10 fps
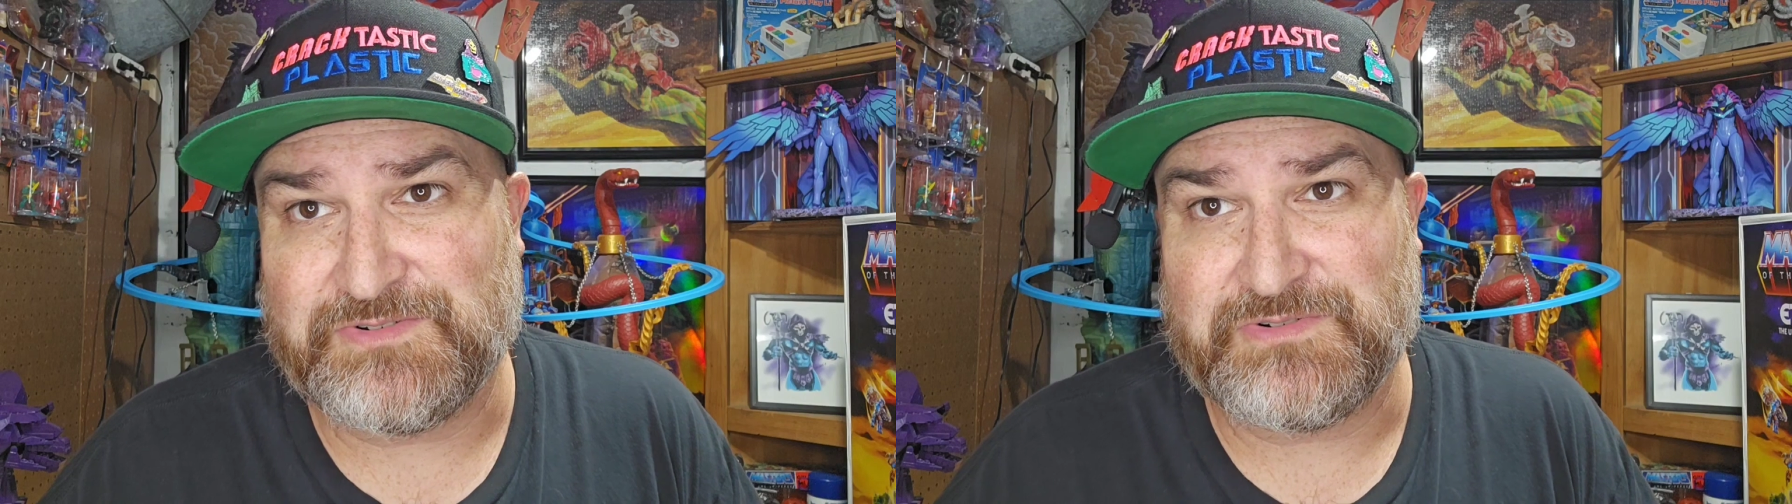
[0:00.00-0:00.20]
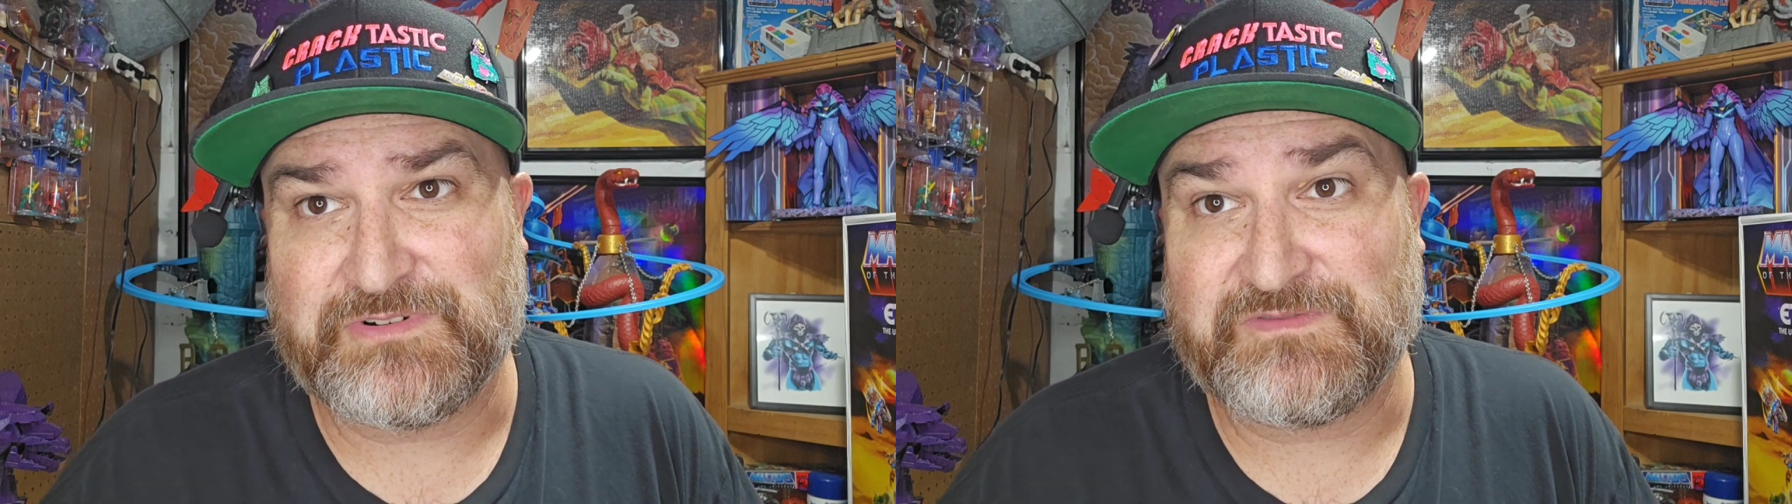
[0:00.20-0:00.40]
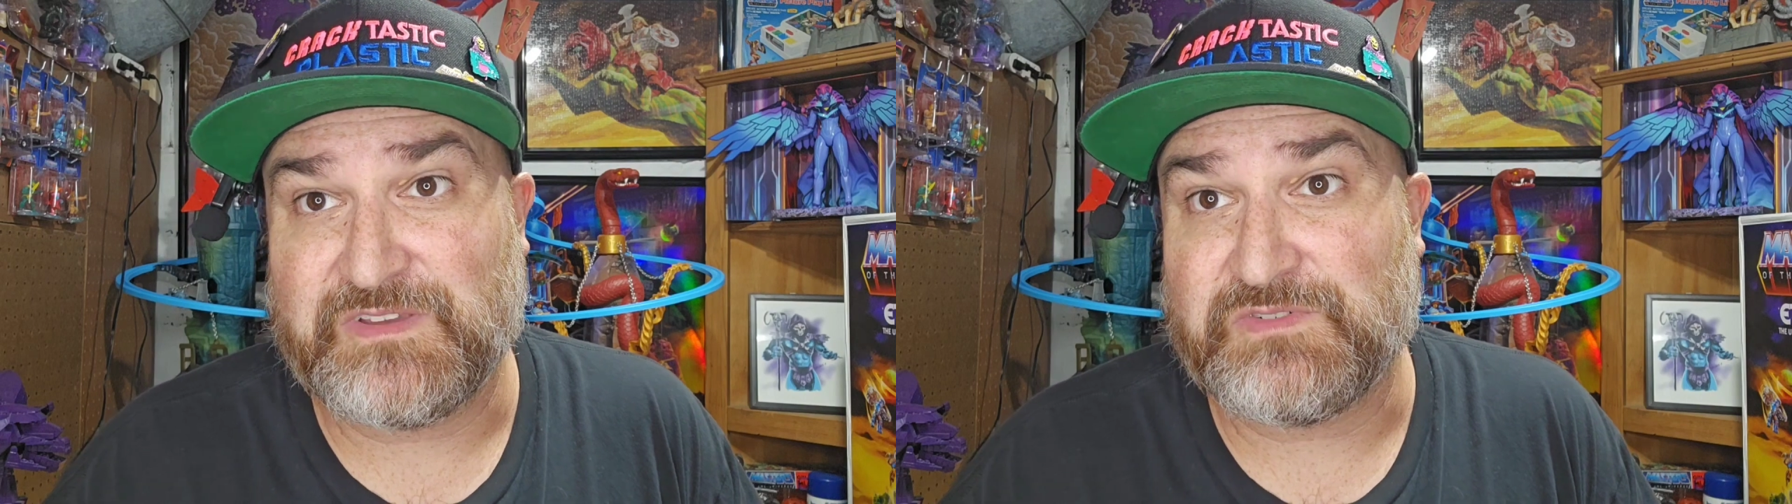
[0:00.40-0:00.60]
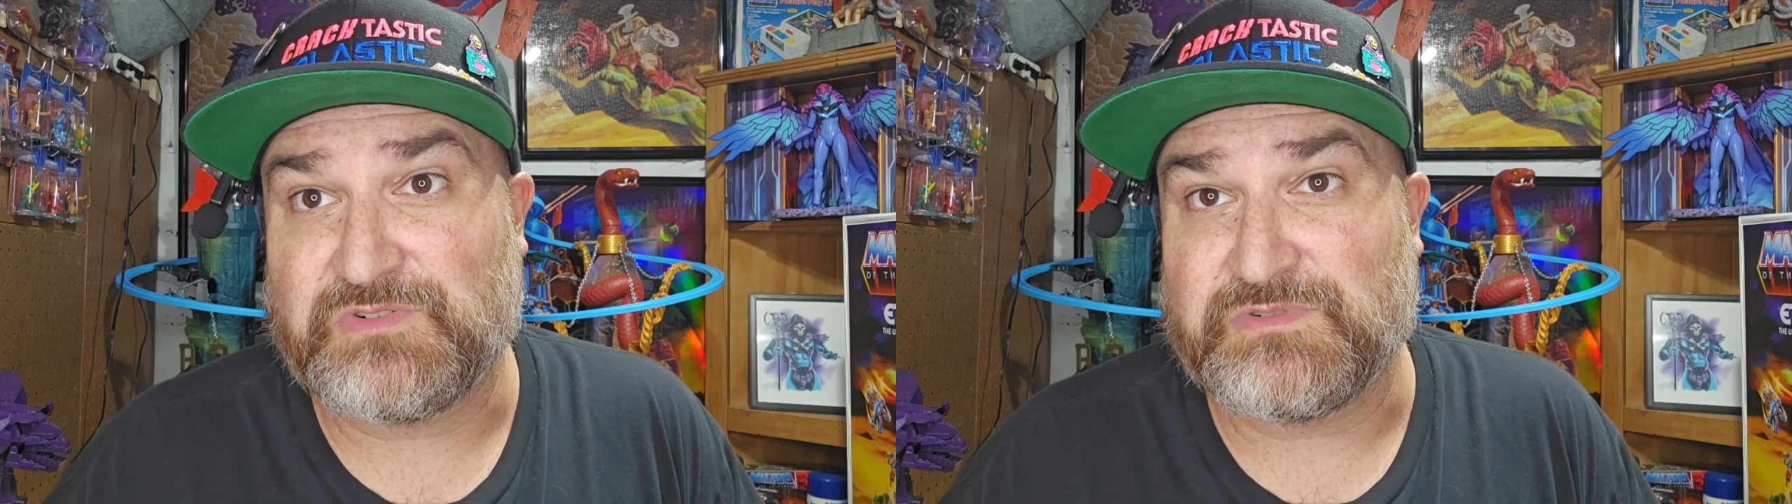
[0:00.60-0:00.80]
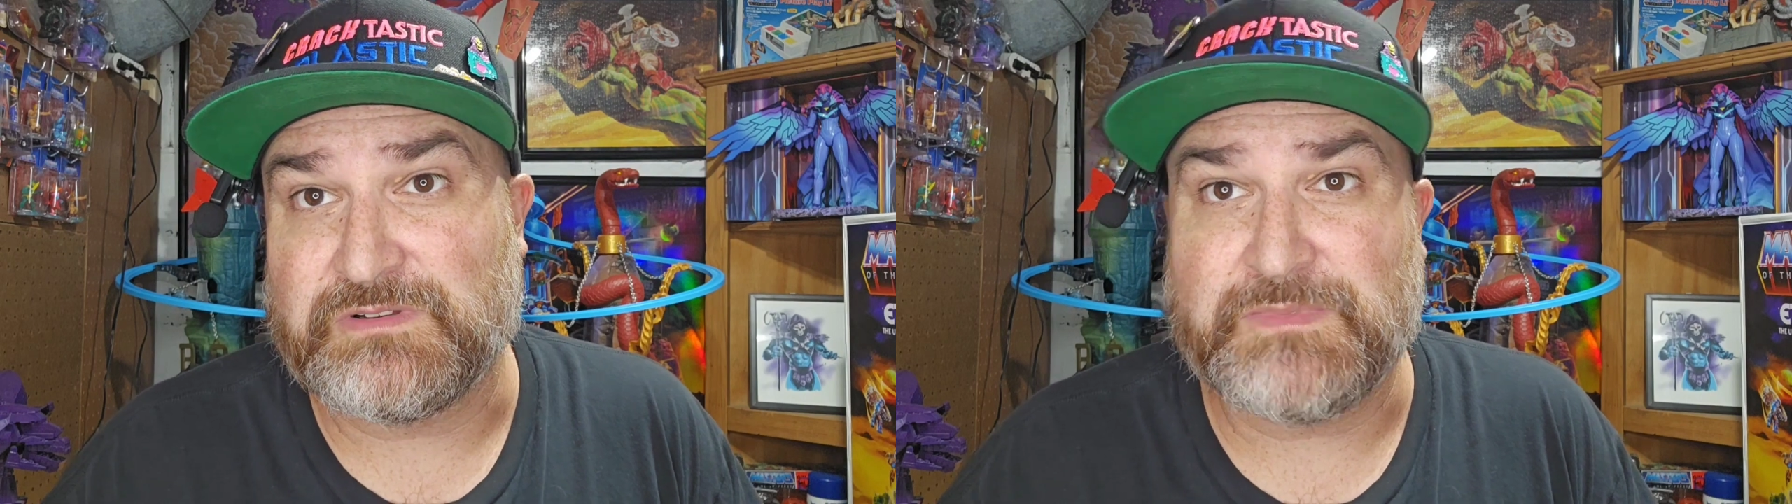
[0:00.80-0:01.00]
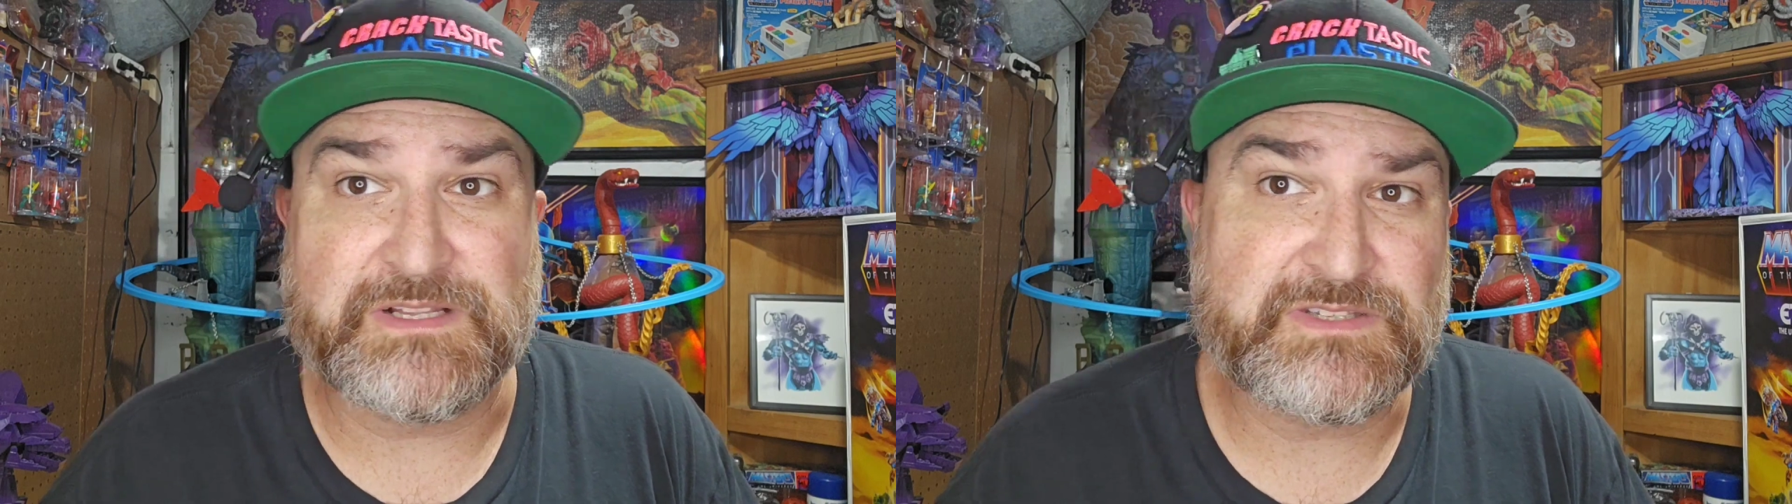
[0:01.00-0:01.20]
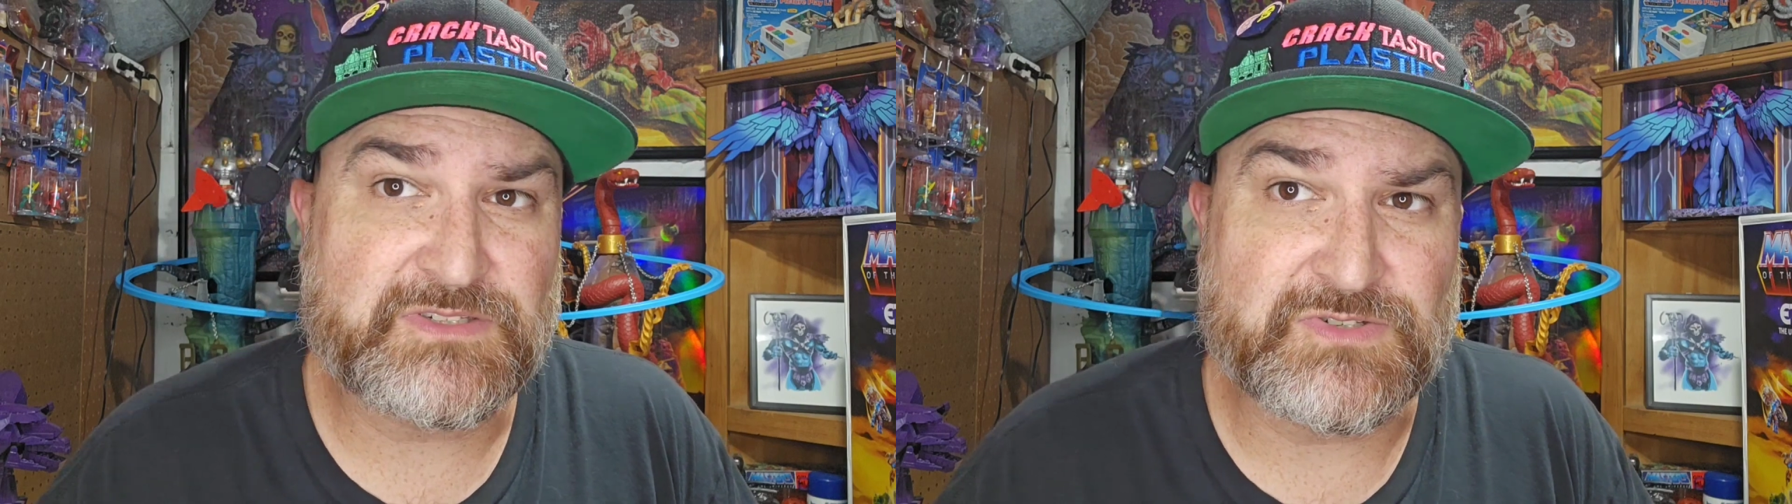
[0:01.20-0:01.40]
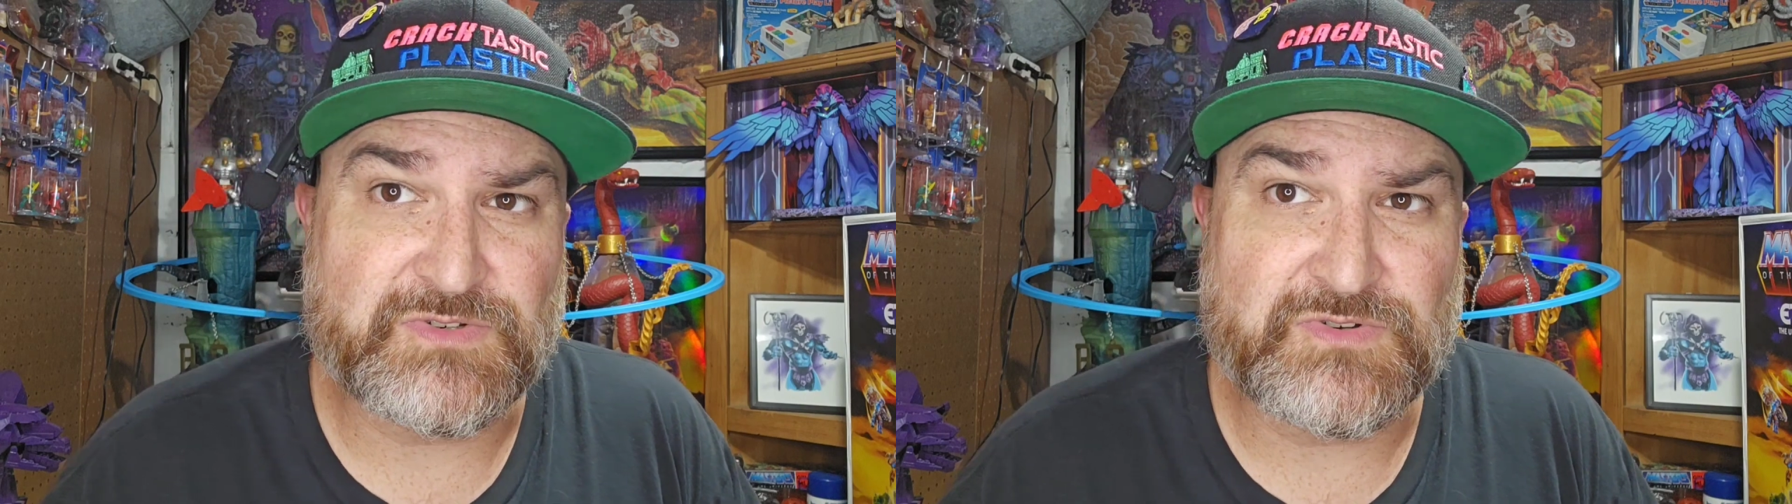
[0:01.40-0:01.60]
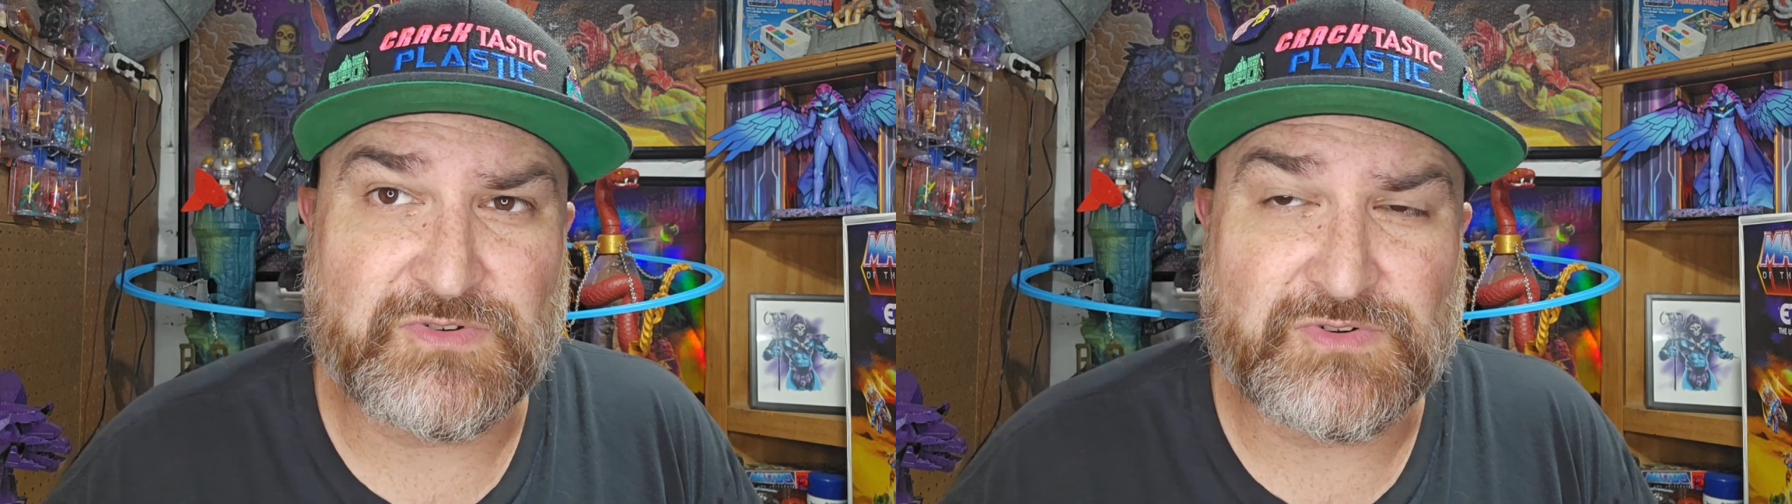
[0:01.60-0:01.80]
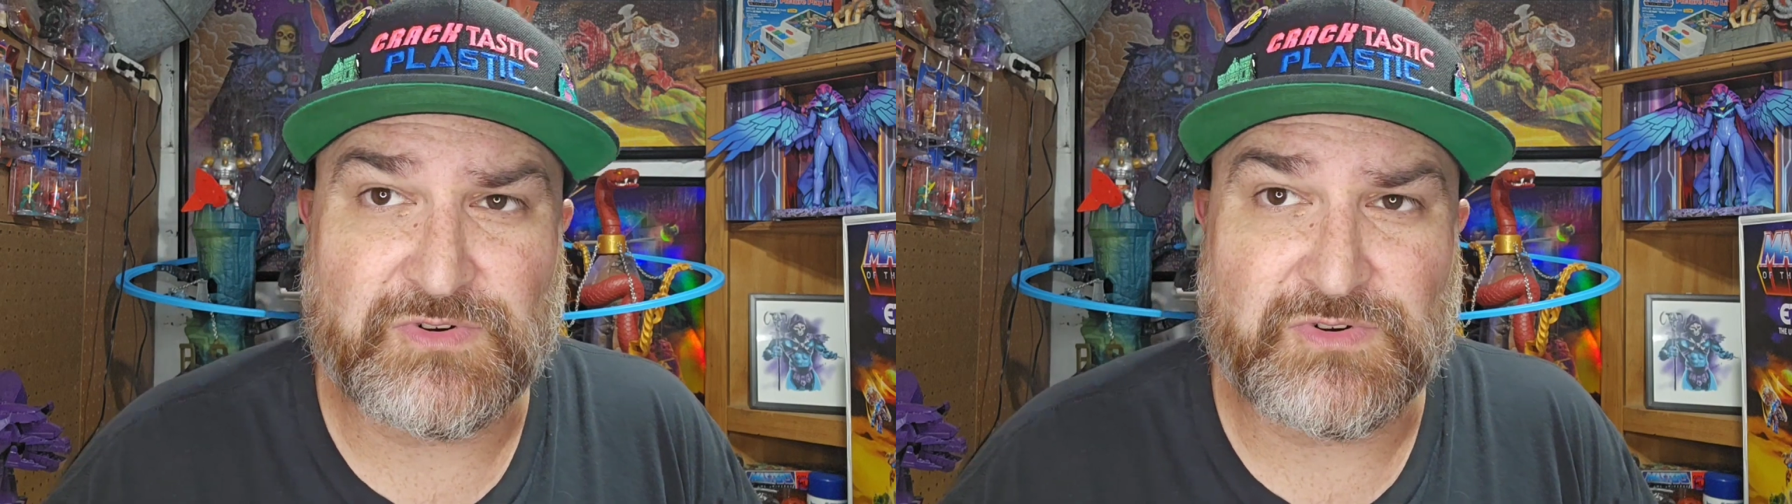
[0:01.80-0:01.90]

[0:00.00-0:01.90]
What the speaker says: or if you have a Gorilla Monsoon,